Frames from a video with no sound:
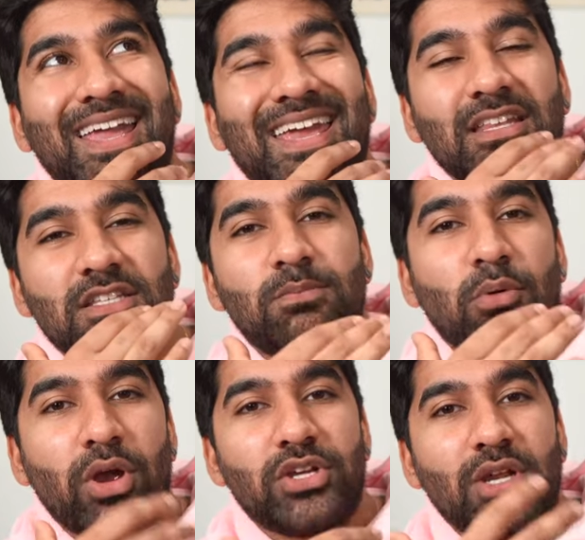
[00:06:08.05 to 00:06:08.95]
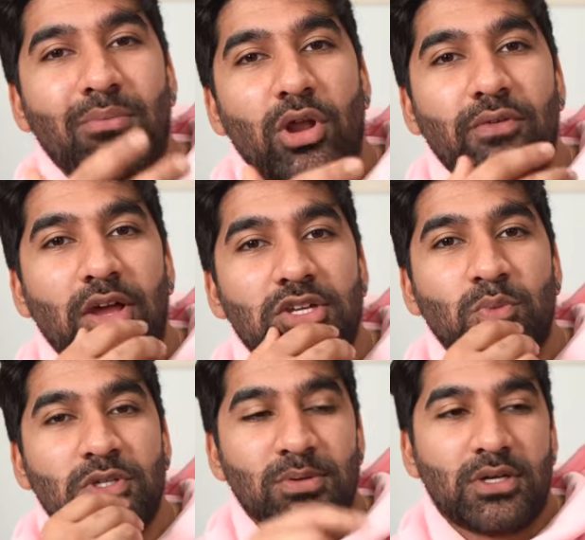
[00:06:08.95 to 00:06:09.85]
inspiration and motivation
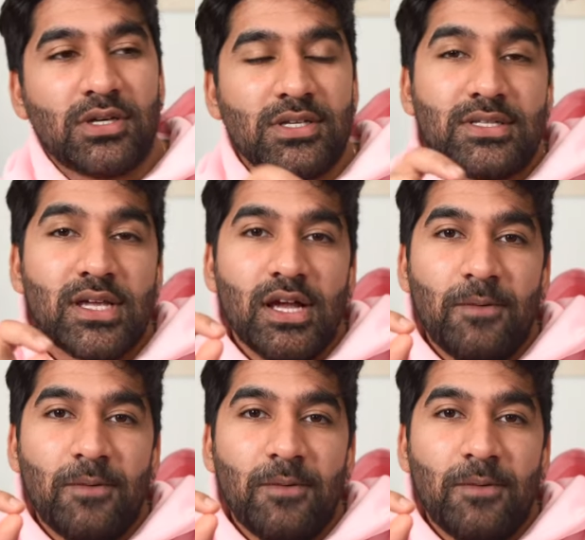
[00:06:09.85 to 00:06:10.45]
was because